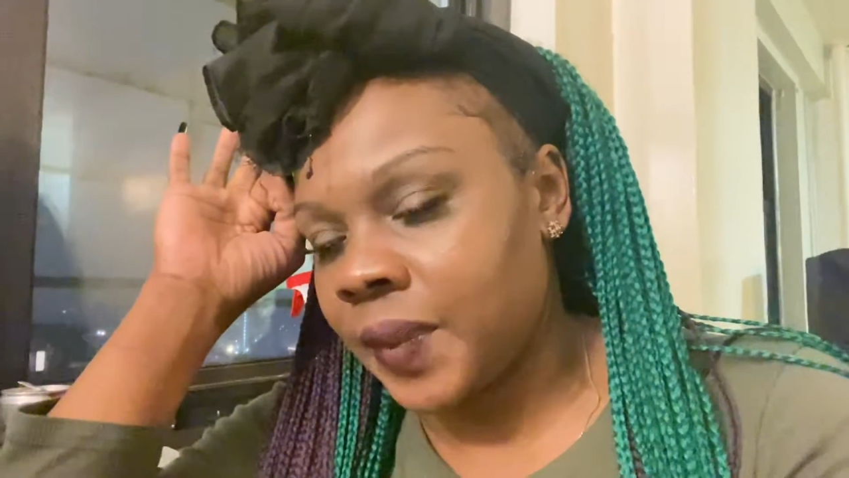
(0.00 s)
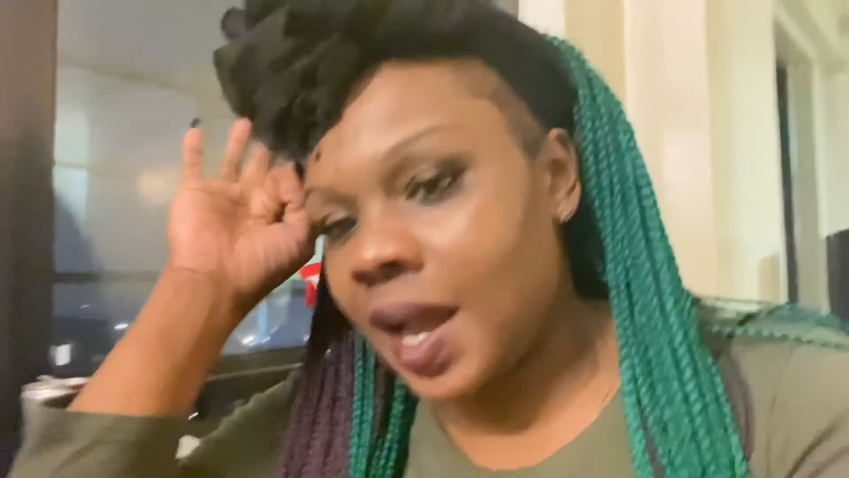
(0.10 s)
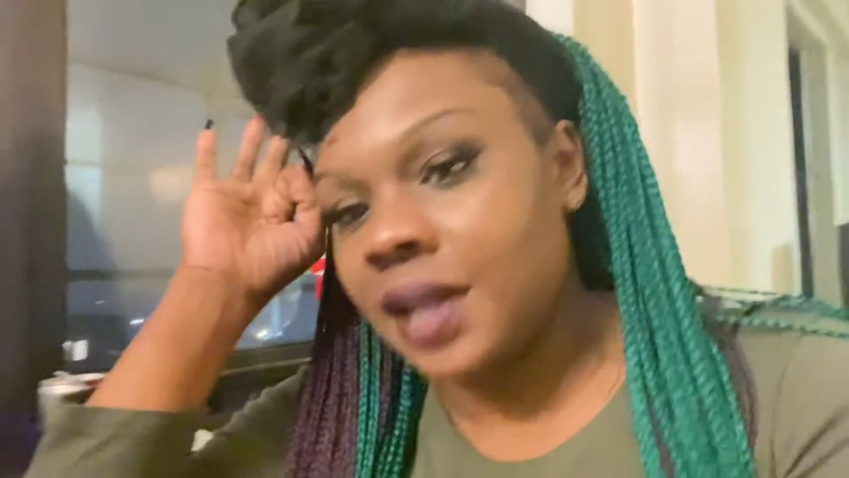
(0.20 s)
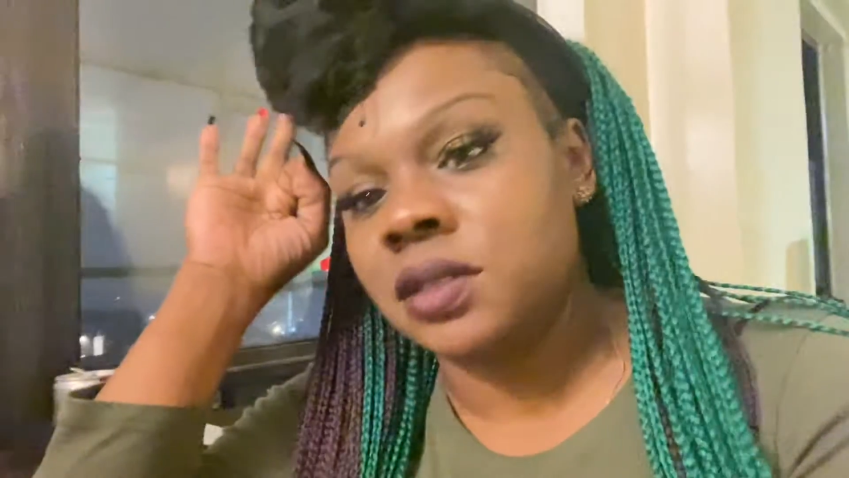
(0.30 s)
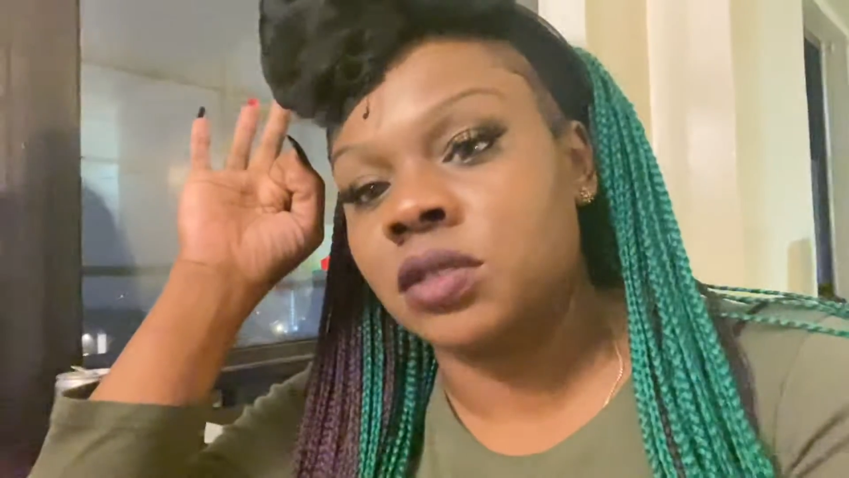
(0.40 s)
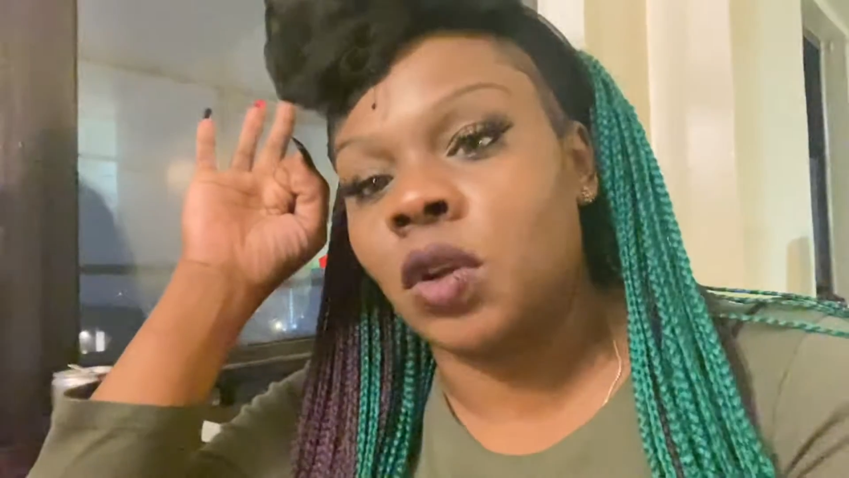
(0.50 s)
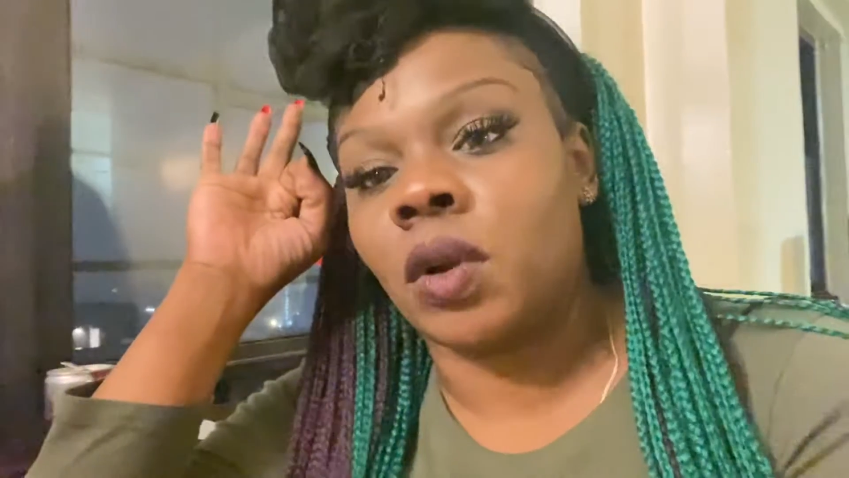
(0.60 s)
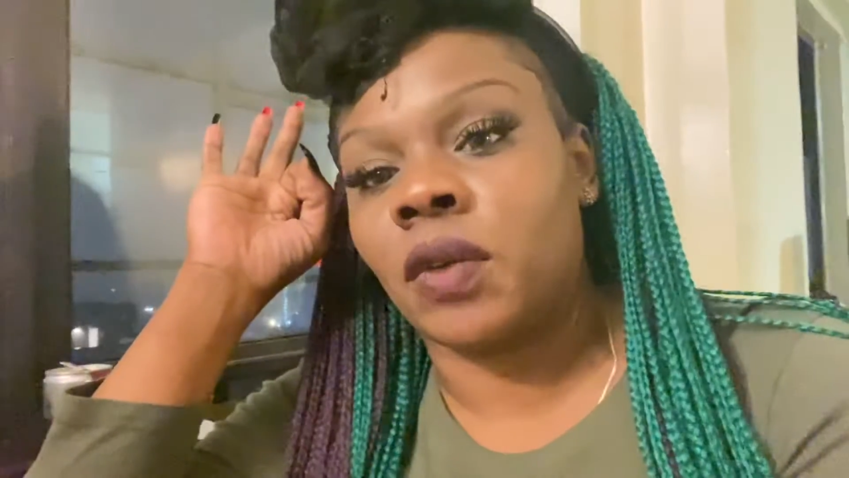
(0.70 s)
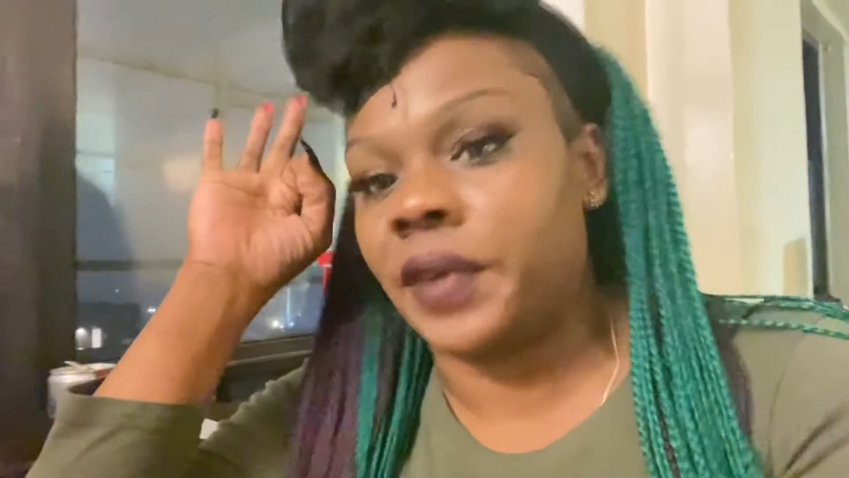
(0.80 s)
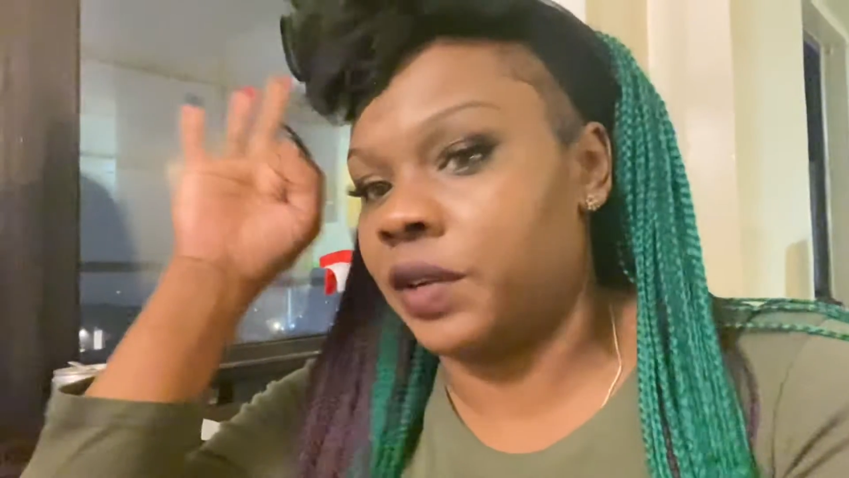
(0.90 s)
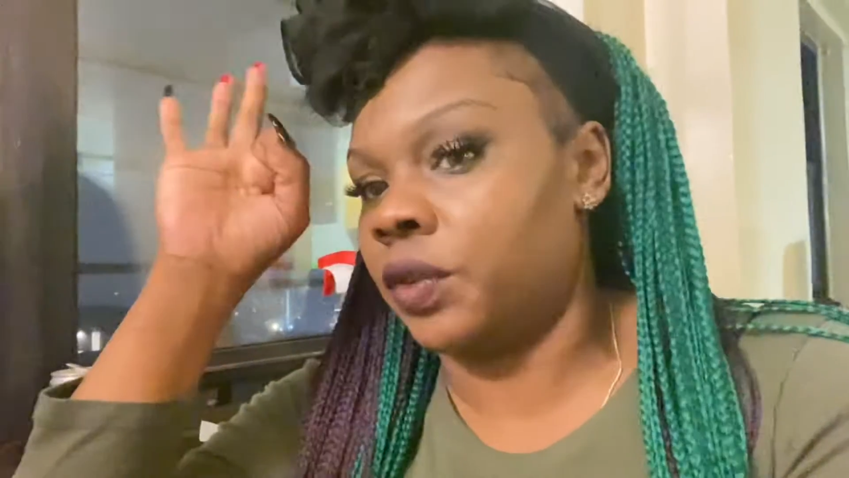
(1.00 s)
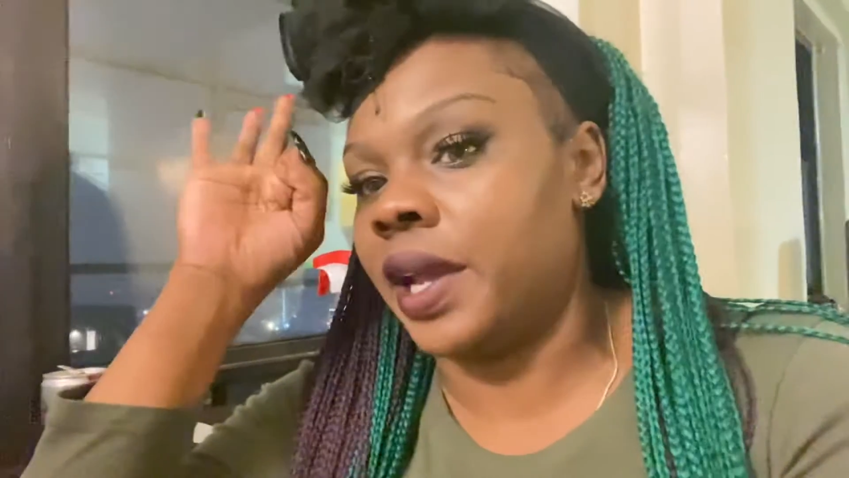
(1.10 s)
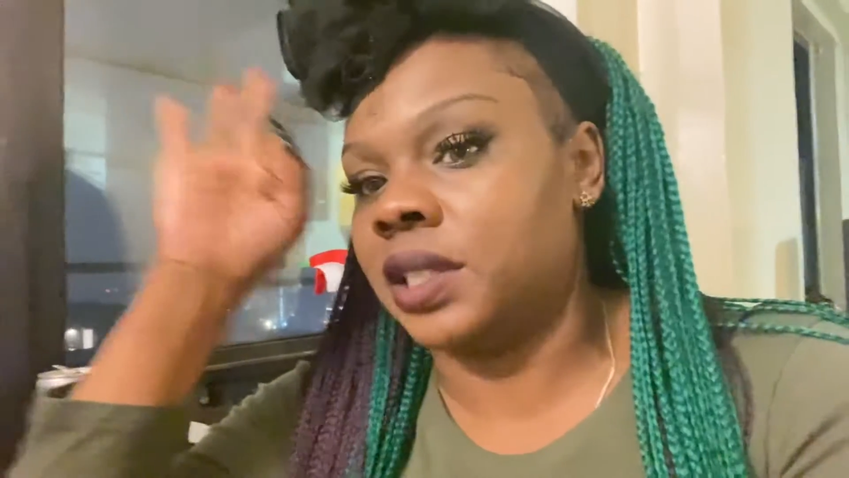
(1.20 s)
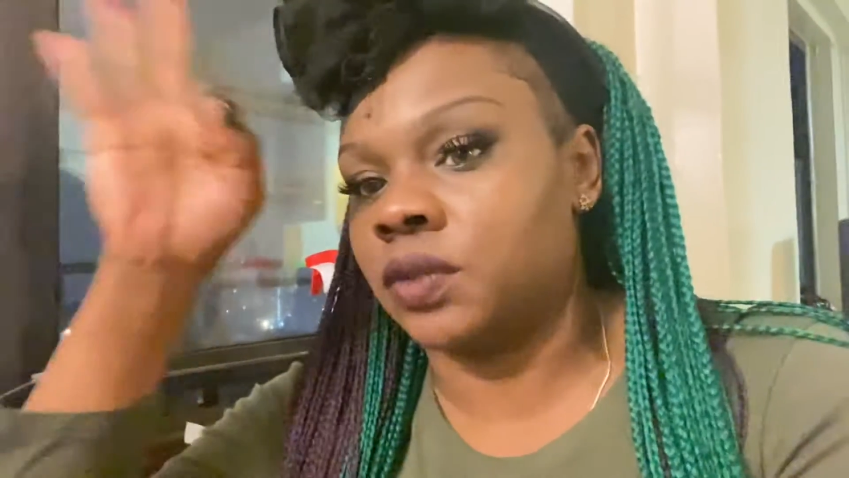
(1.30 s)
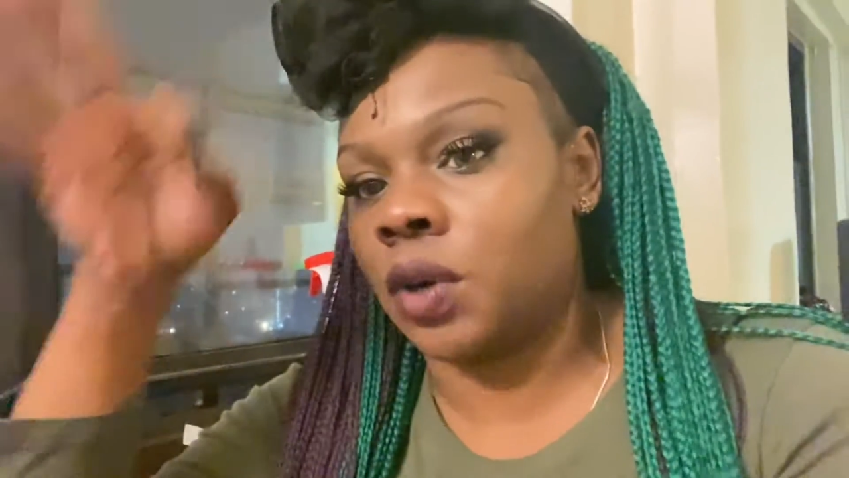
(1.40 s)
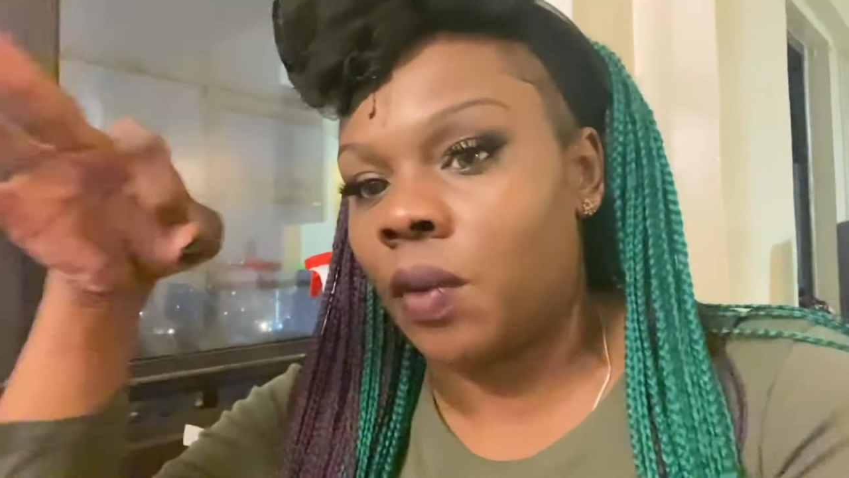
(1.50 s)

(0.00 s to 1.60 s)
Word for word: I just know what a federal agent